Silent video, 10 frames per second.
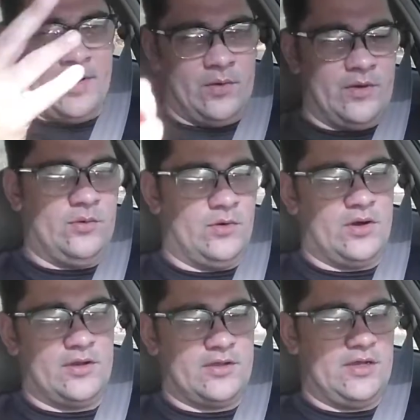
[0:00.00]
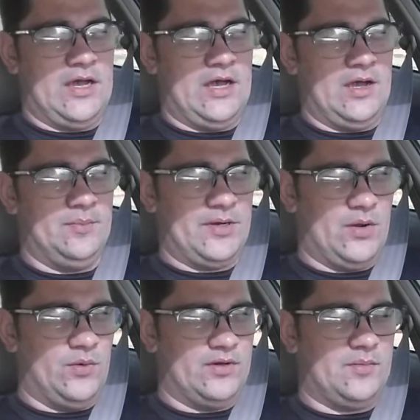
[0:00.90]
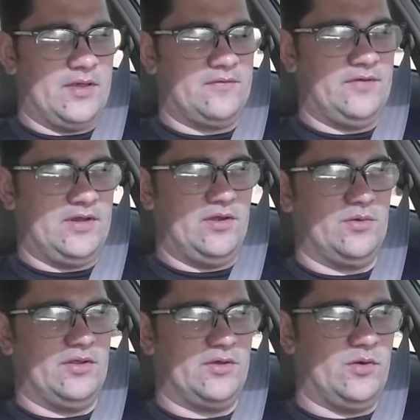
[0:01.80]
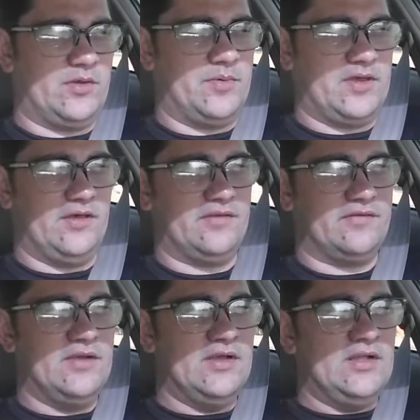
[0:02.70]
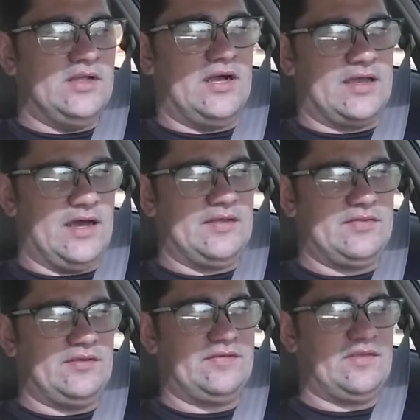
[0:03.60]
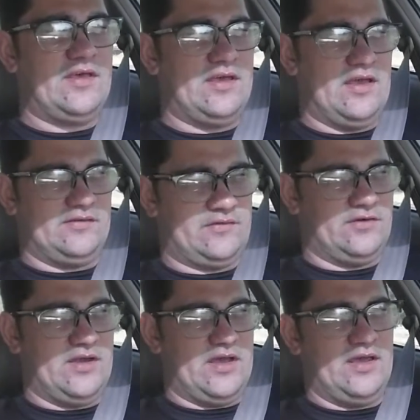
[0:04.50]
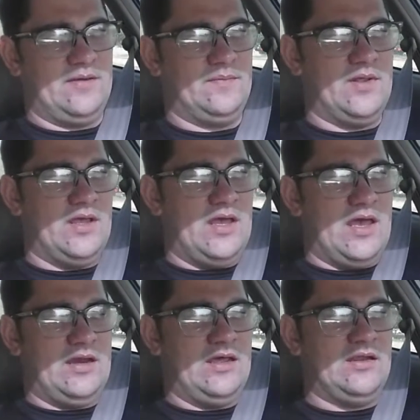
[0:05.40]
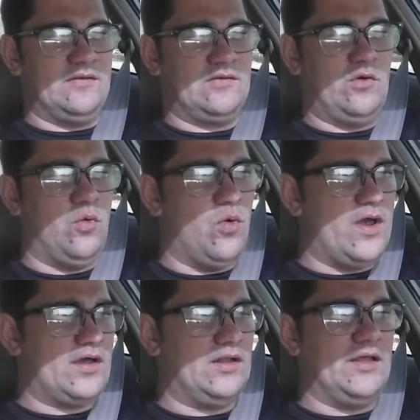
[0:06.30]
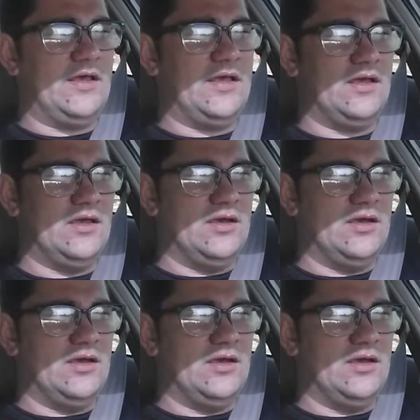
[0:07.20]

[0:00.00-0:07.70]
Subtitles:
my way to work, but I wanted to make a video really quick because I got this thing yesterday, and it is quickly